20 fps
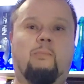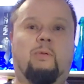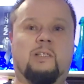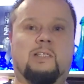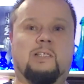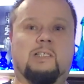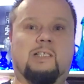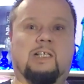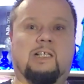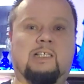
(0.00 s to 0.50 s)

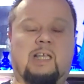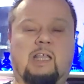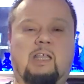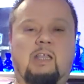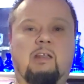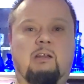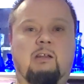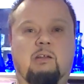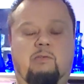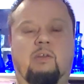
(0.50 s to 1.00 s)
business
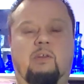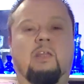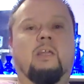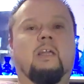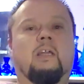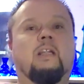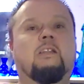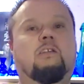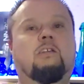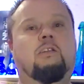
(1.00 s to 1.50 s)
executive
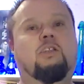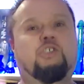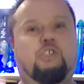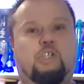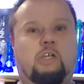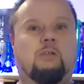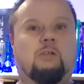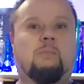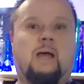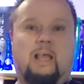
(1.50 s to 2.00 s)
to
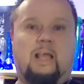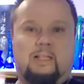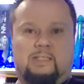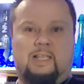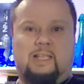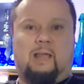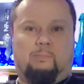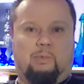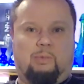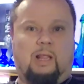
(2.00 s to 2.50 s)
legitimize
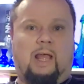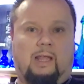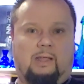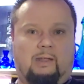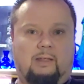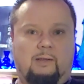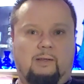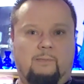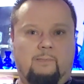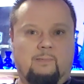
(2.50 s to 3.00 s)
that
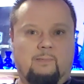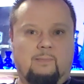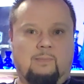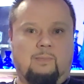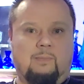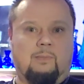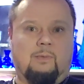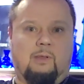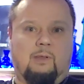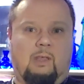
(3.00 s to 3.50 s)
black
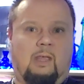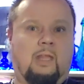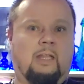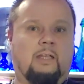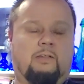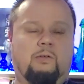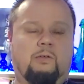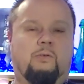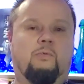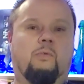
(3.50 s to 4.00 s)

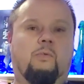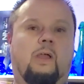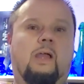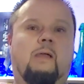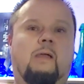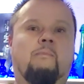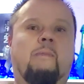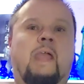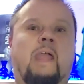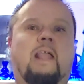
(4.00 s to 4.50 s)
and to
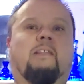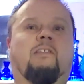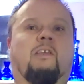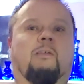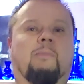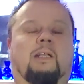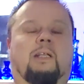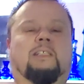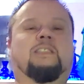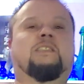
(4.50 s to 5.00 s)
make
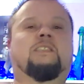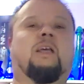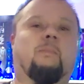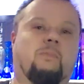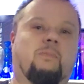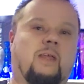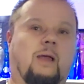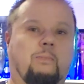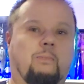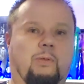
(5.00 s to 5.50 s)
them
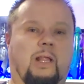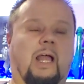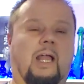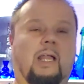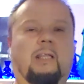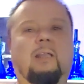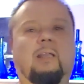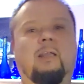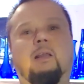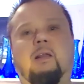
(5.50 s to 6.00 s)
accept that
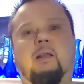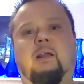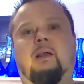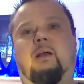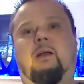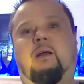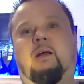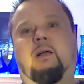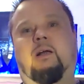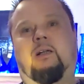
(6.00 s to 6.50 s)
black.
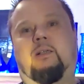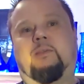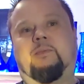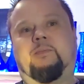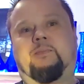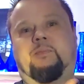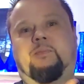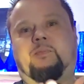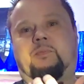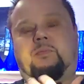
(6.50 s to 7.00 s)
Uh,
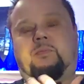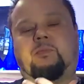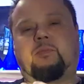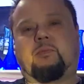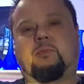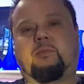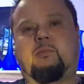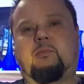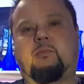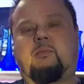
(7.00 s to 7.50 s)

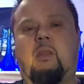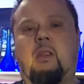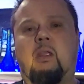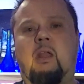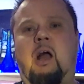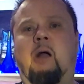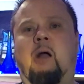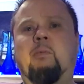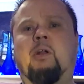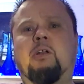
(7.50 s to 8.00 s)

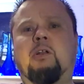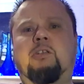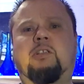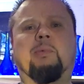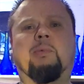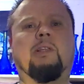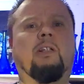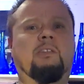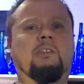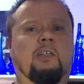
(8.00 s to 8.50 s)
I'm going to do
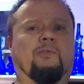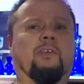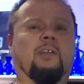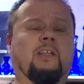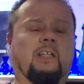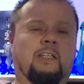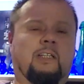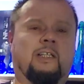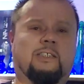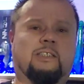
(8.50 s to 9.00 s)
something a little
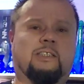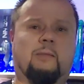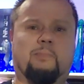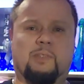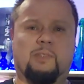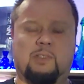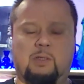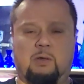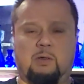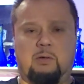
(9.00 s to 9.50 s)
different in this
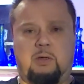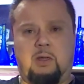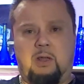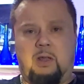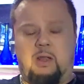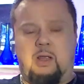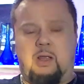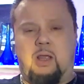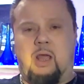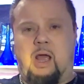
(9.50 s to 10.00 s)
episode.
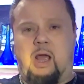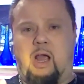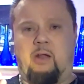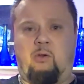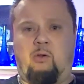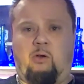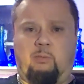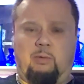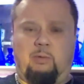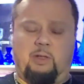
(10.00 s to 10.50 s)
I
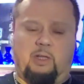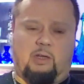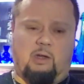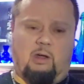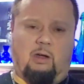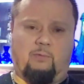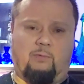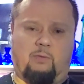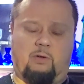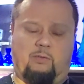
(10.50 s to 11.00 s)
normally
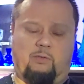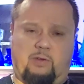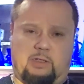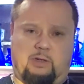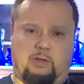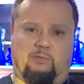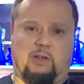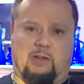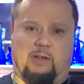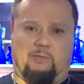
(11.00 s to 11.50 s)
cover
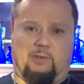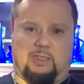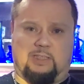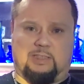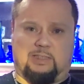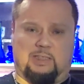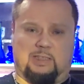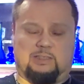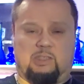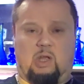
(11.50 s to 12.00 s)
fifty-five
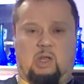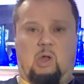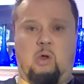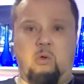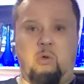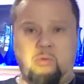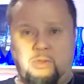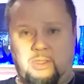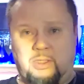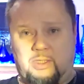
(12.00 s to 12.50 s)
fifty-six
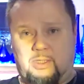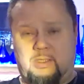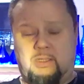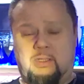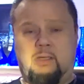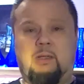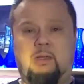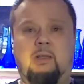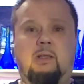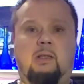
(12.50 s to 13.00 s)
only,
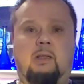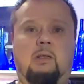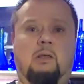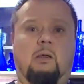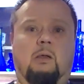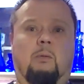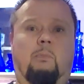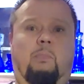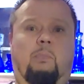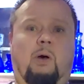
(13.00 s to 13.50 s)

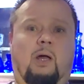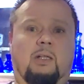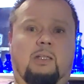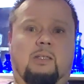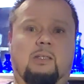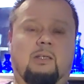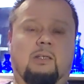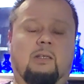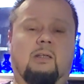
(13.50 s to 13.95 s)
but